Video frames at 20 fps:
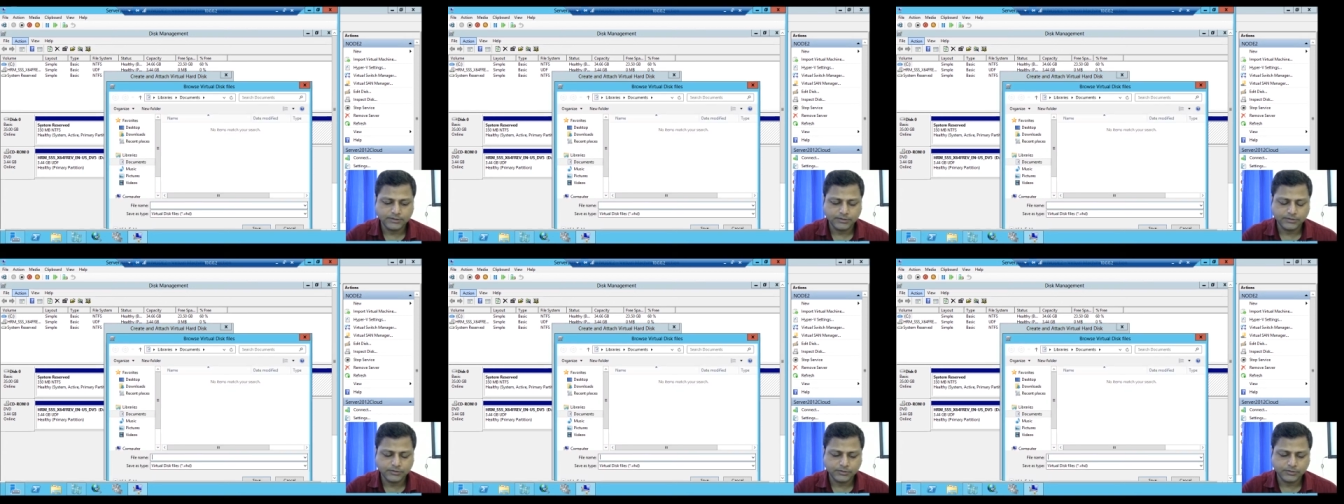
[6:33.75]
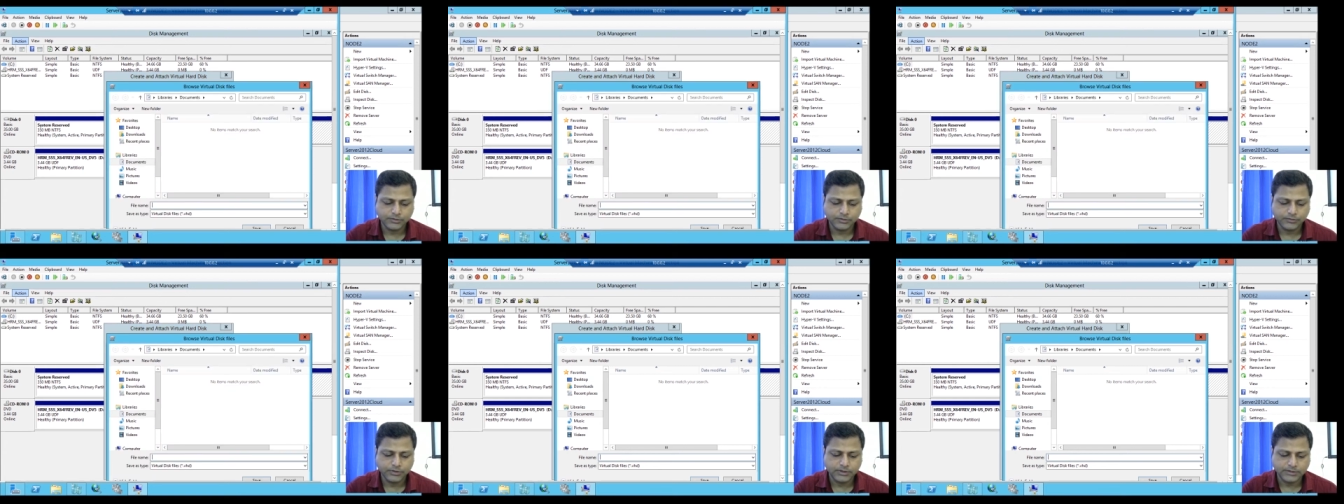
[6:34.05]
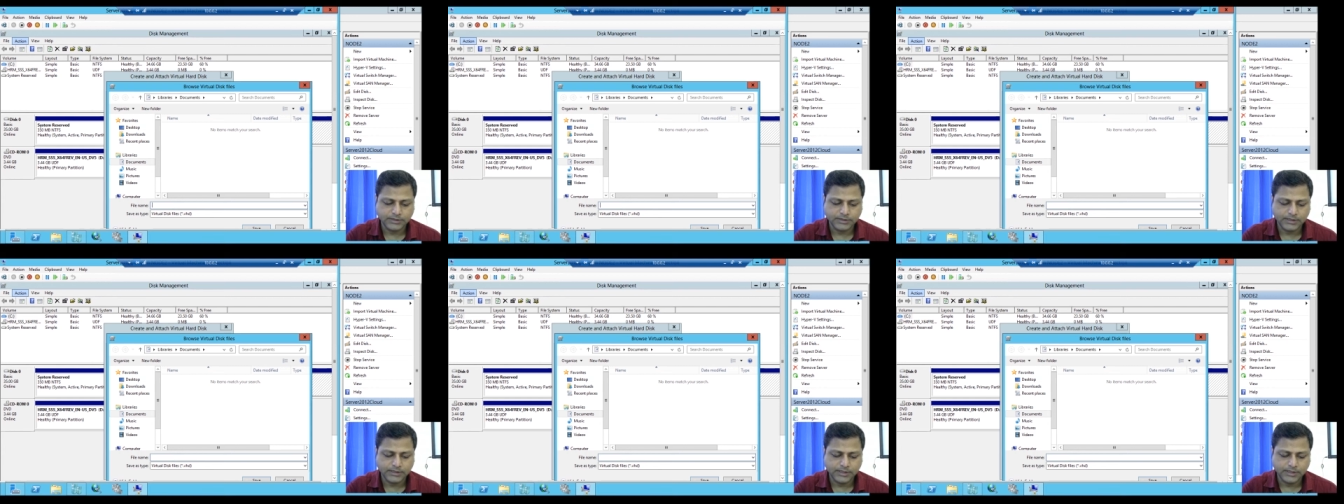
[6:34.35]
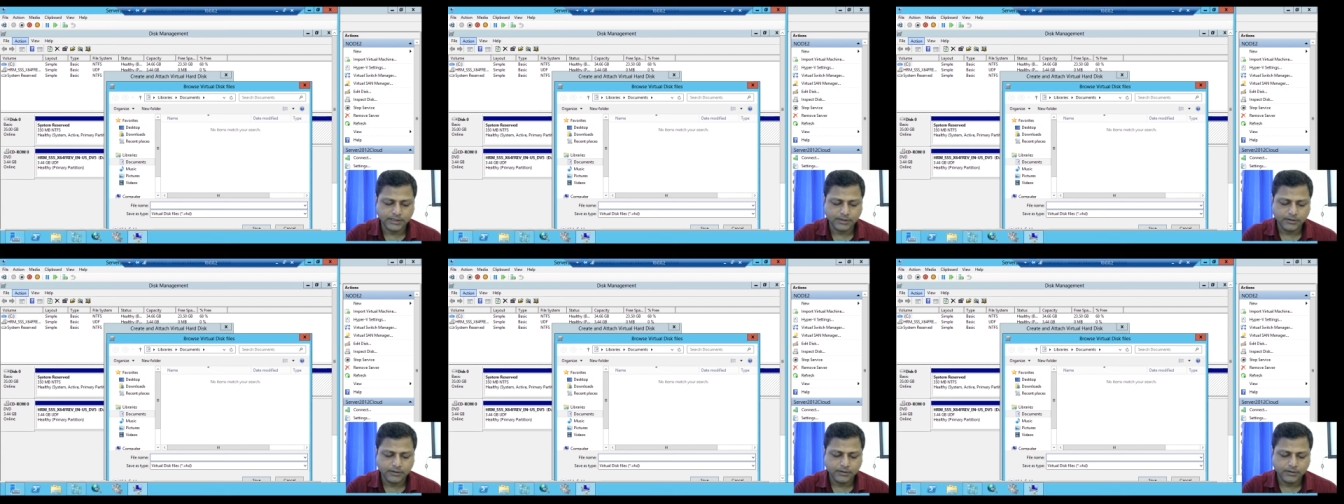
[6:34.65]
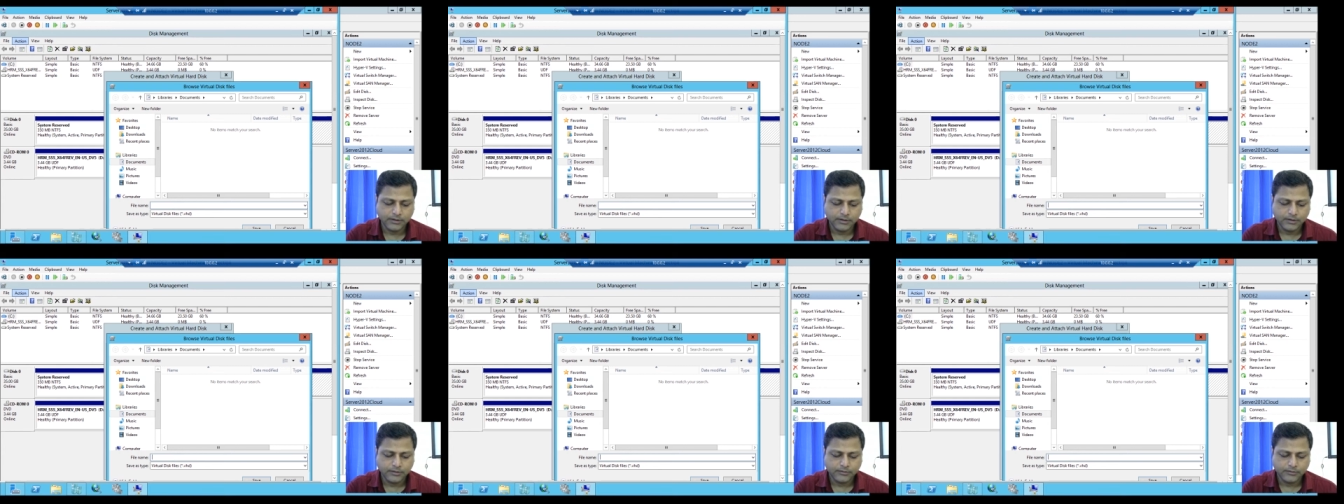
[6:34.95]
So we'll say that
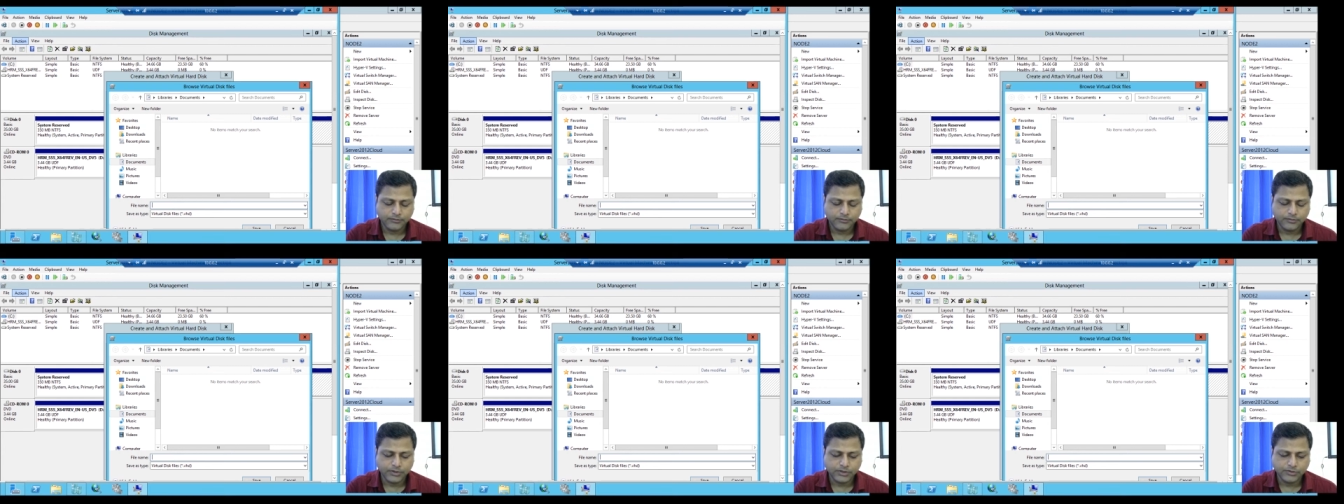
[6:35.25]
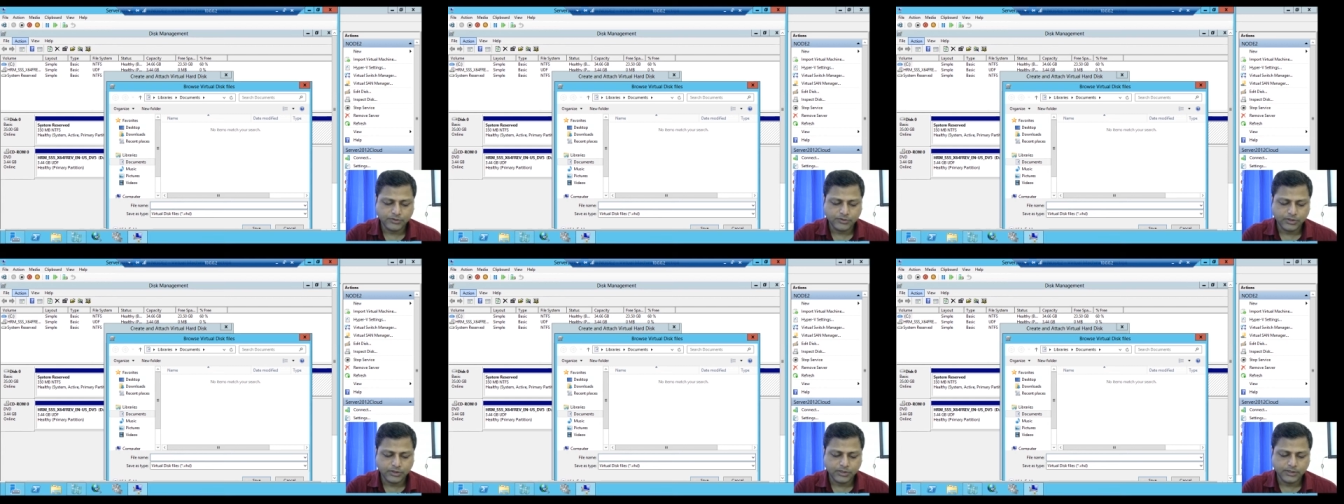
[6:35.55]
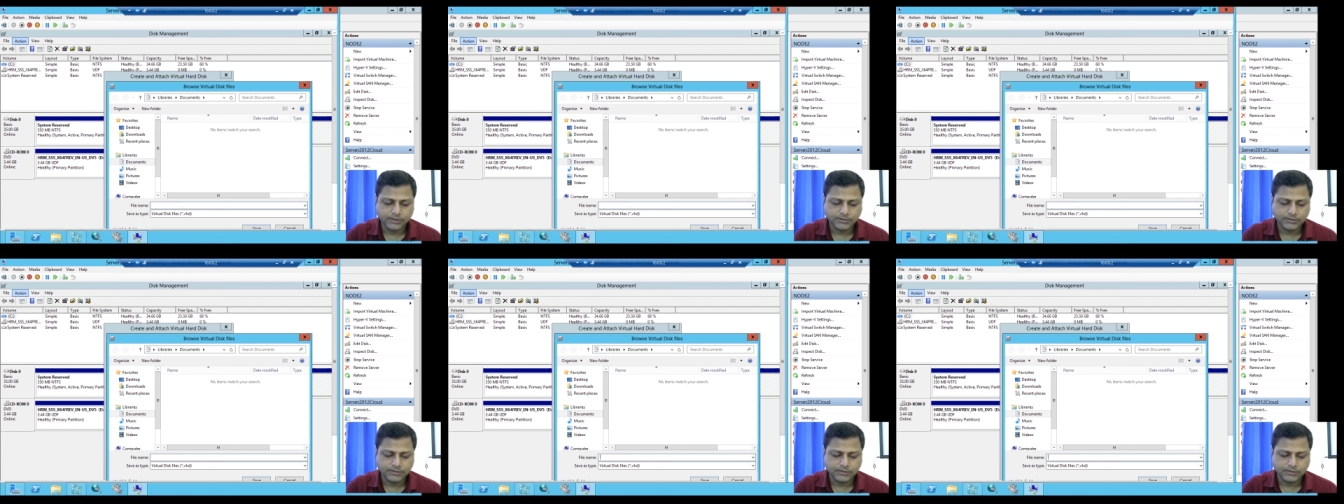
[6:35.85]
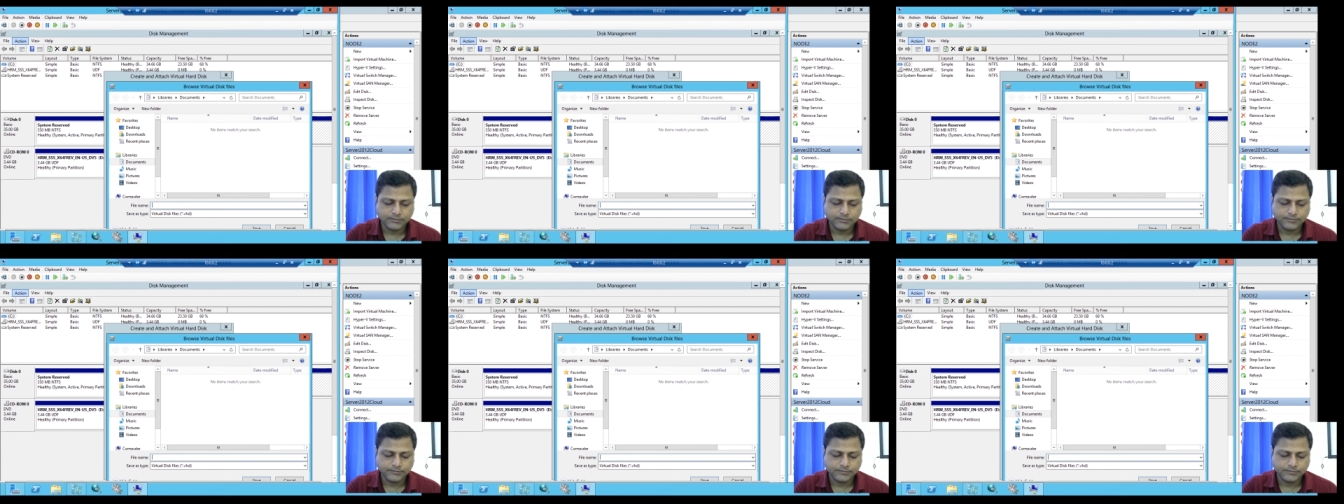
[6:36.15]
virtual disk.